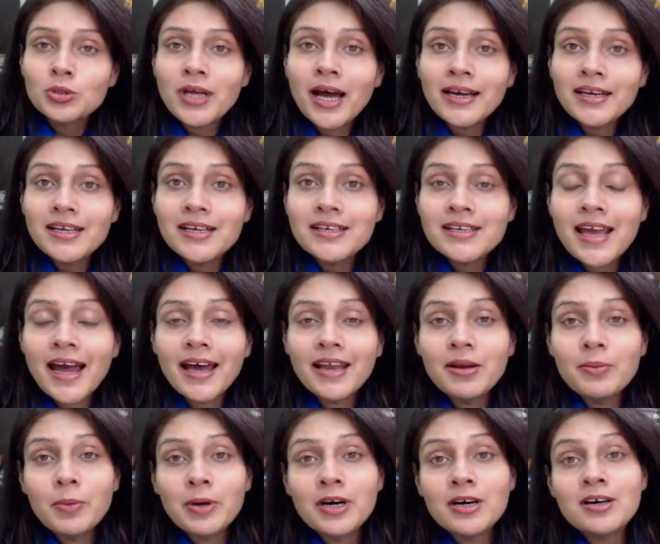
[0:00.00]
so that it
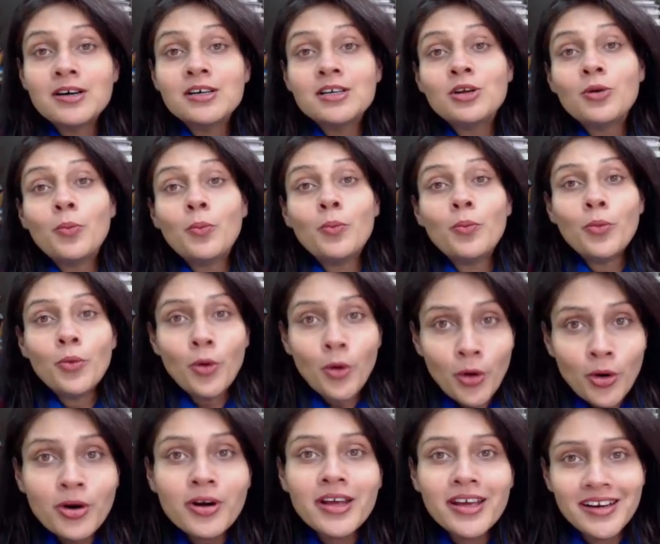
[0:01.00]
can earn
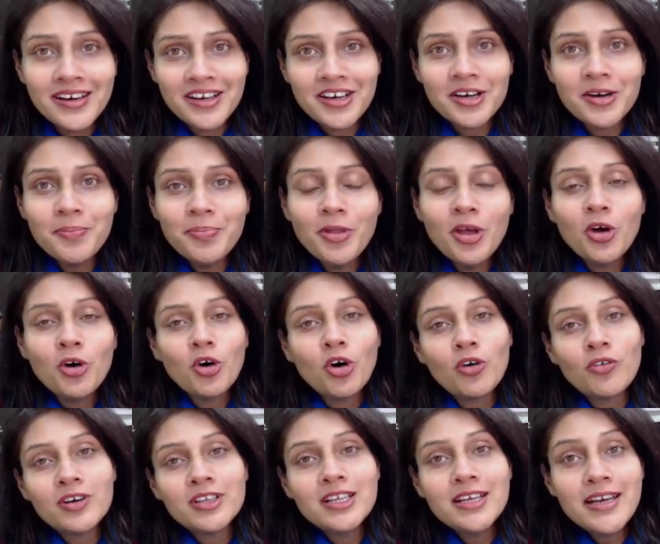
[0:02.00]
more income
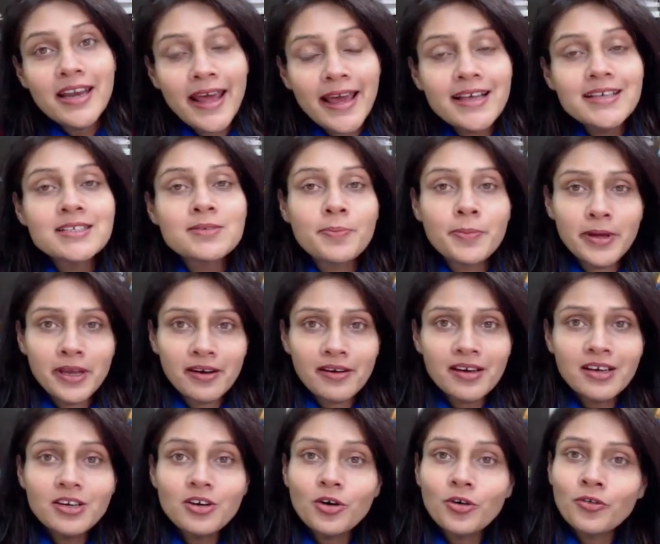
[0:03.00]
over the next
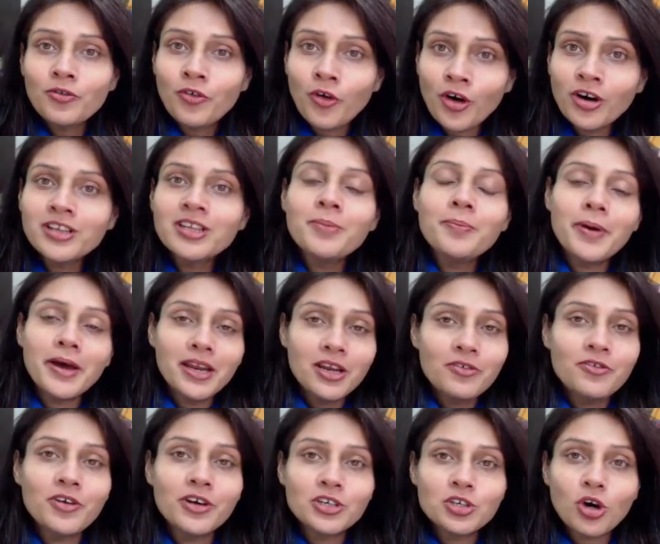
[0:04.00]
period for the
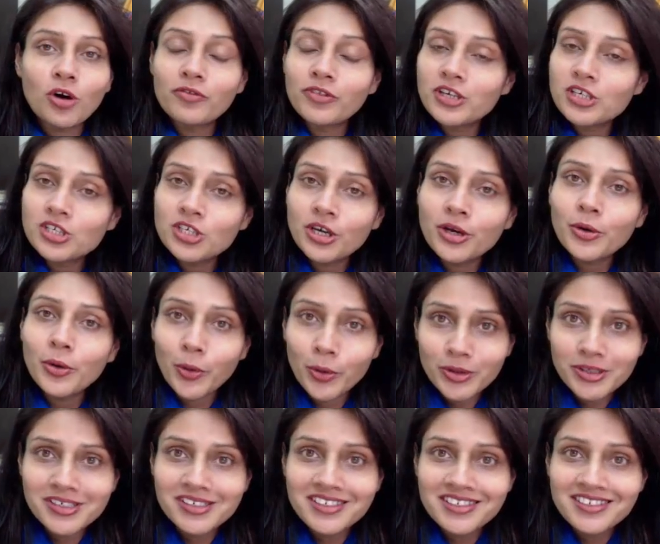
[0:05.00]
benefit of the
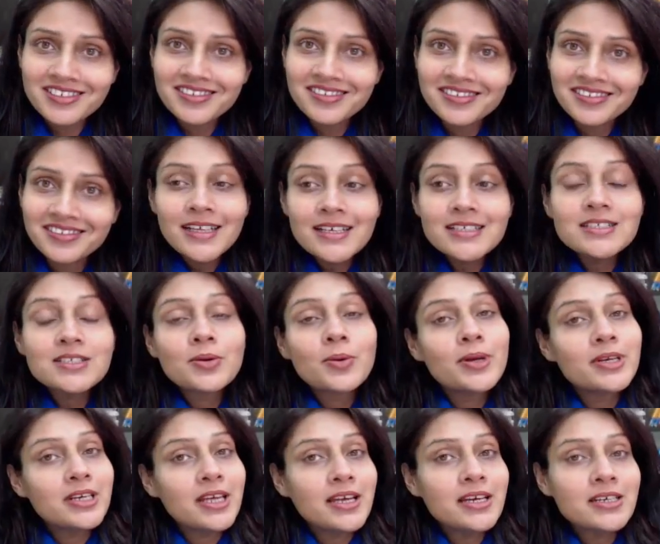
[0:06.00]
shareholders. This
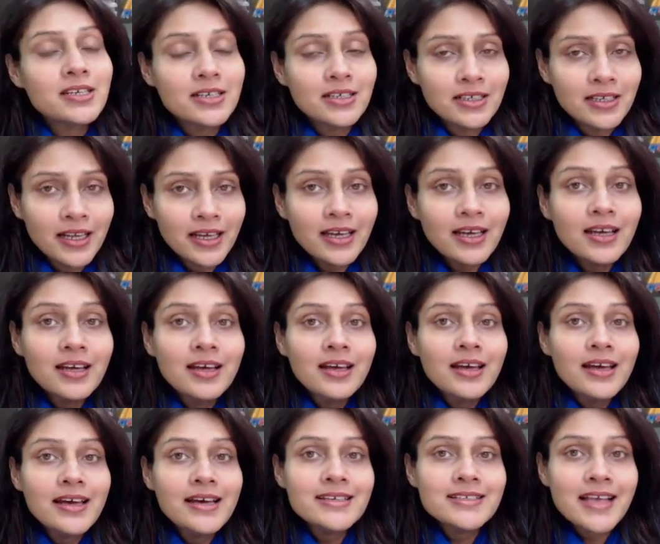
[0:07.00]
retained earning
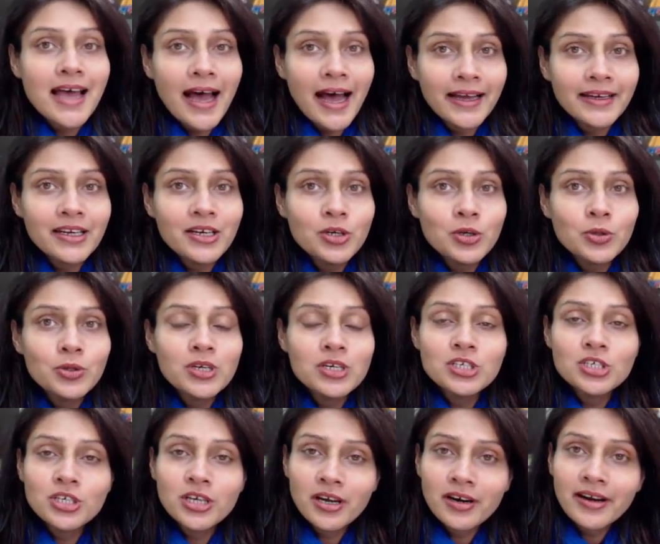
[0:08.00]
is added to the
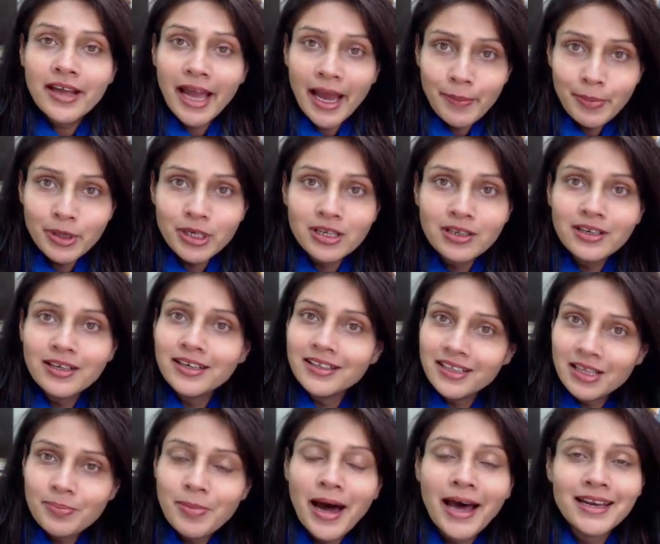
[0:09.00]
share capital
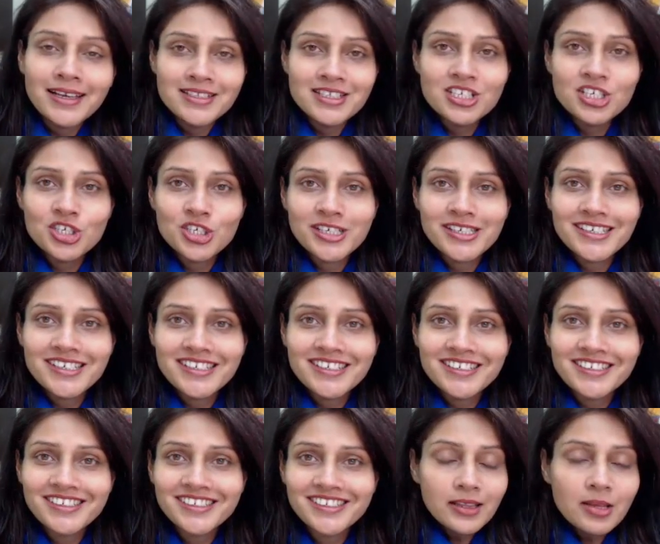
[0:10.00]
in the balance sheet.
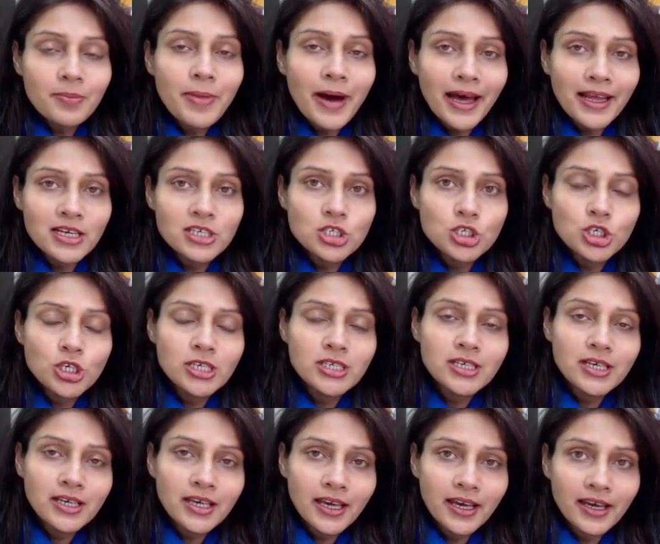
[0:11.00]
In the balance
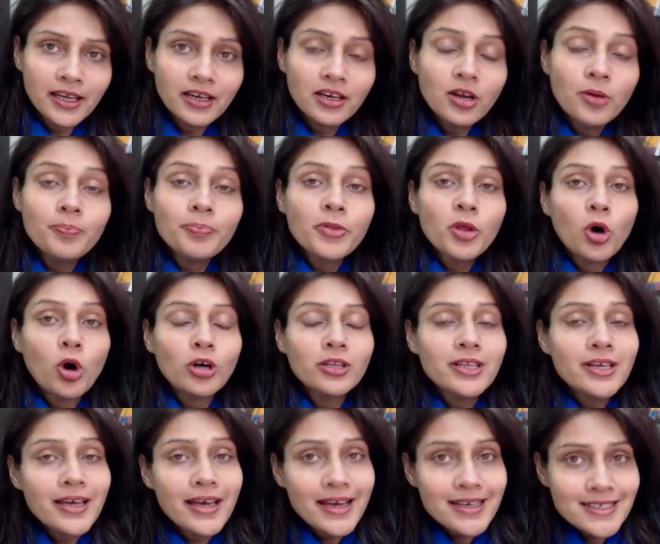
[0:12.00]
sheet, again,
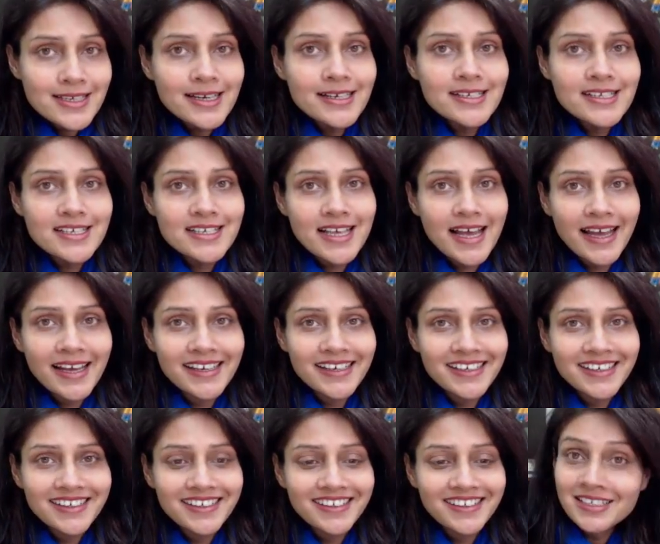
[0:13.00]
on the asset
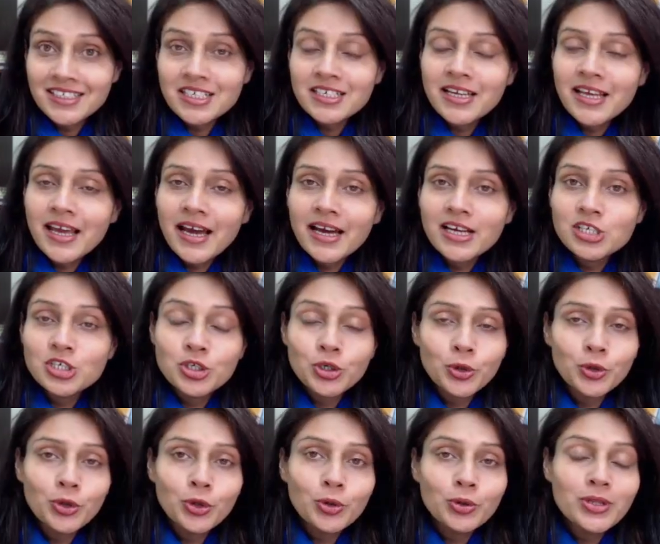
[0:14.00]
side, yesterday I
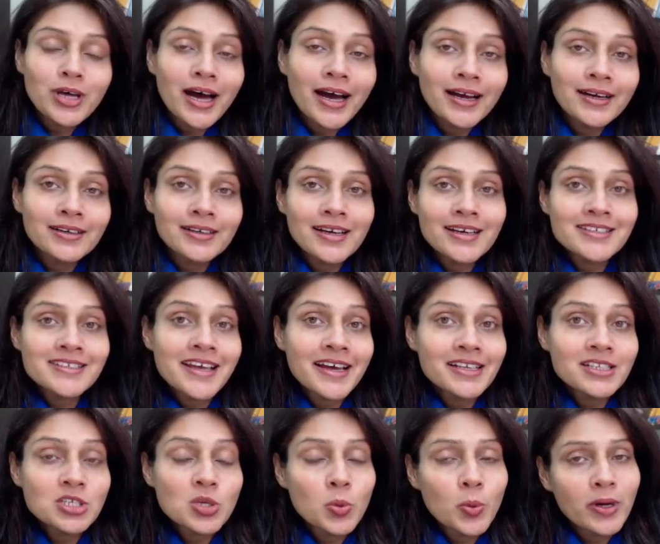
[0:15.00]
showed you that
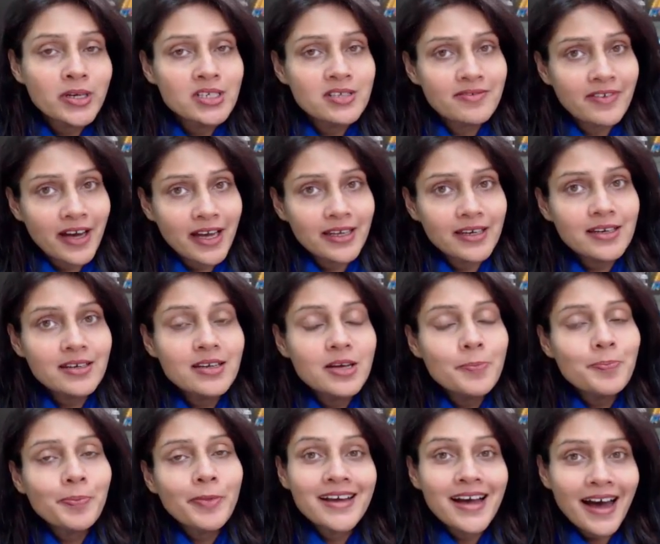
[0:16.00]
assets were divided
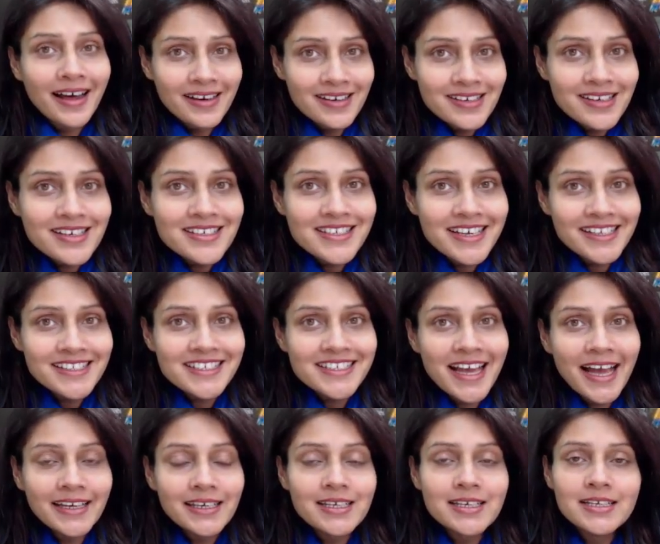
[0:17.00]
in current assets
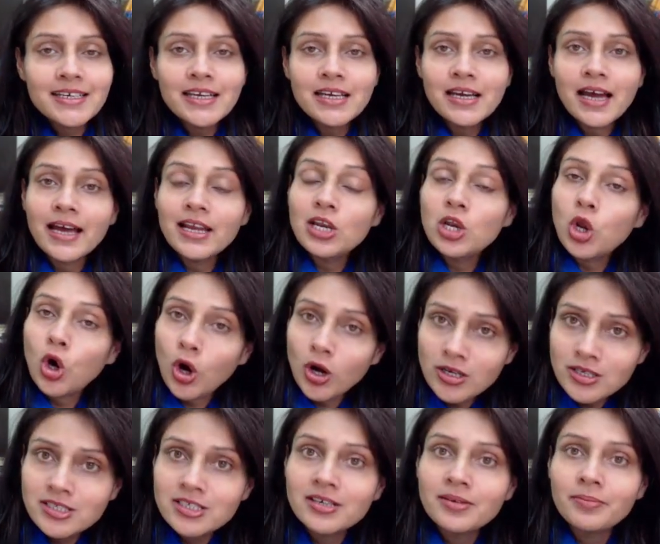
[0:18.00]
category and
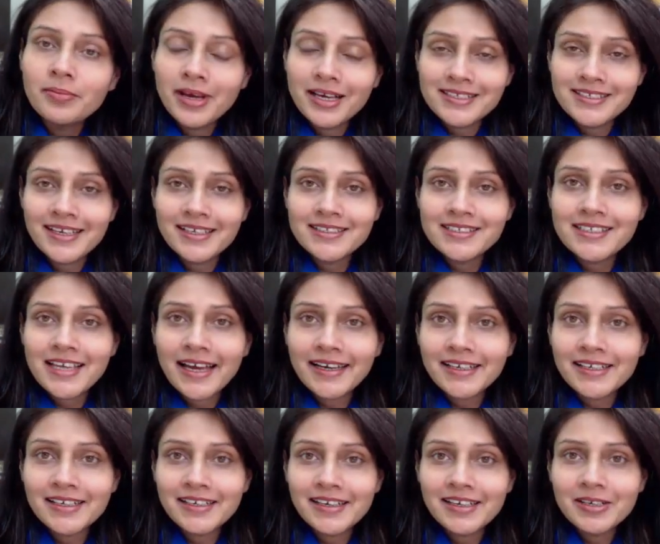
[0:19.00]
long-term assets
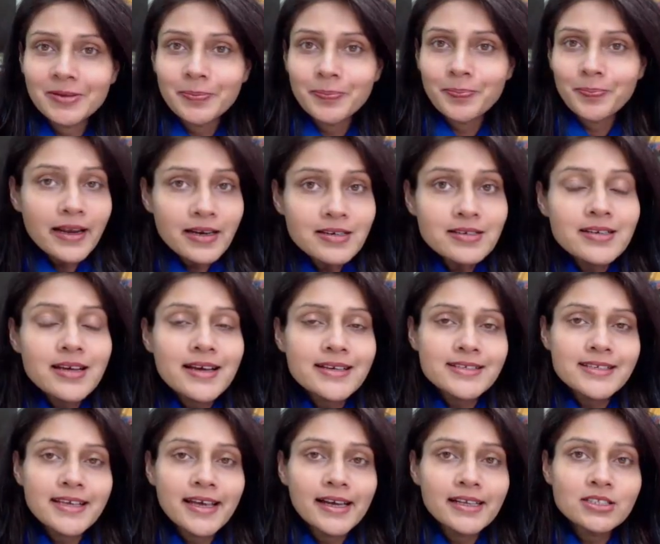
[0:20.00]
category. Current
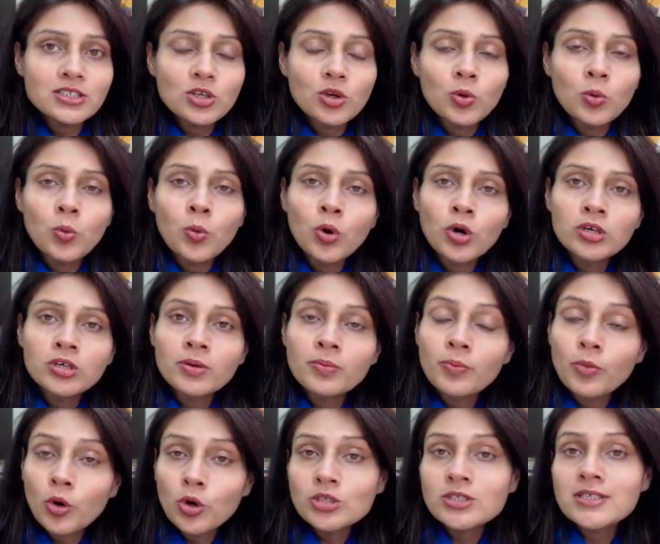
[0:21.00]
assets would
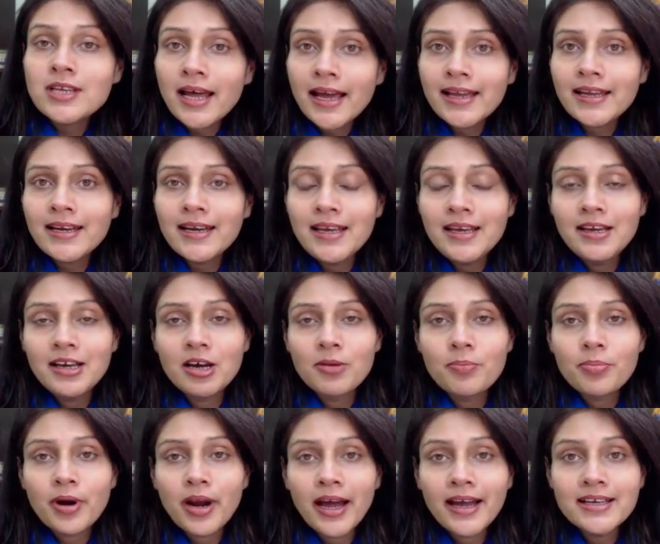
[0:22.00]
most likely
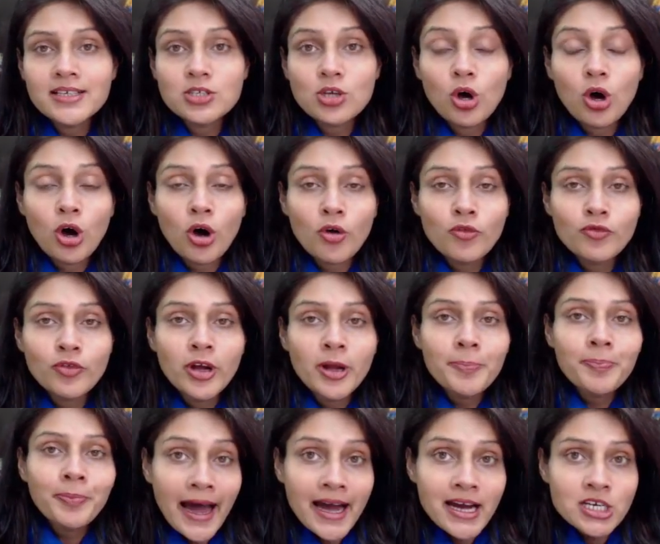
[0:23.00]
comprise of
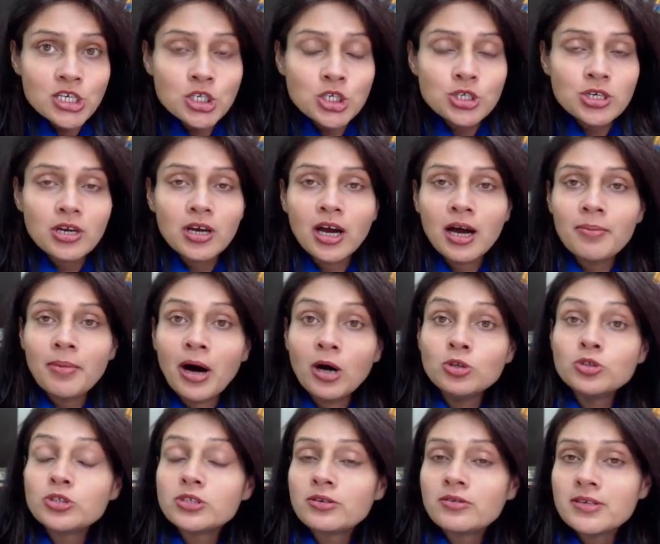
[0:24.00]
cash,
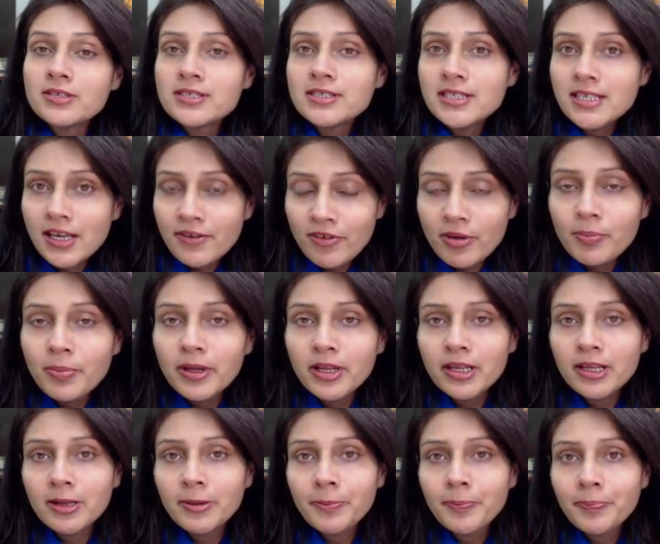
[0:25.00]
amounts
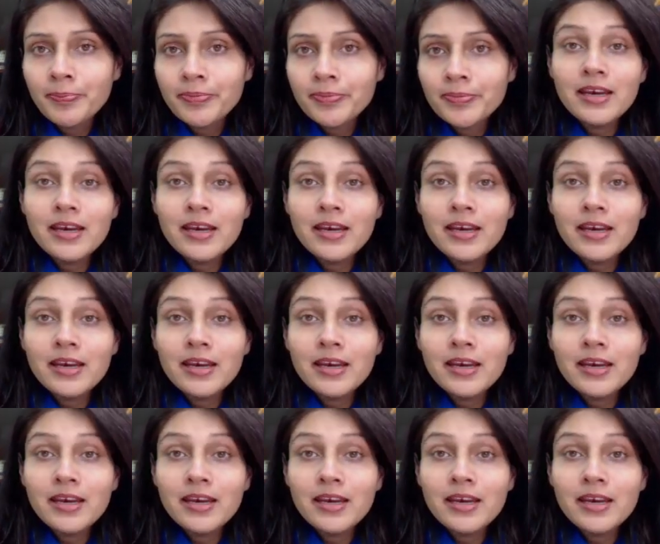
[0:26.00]
receivable,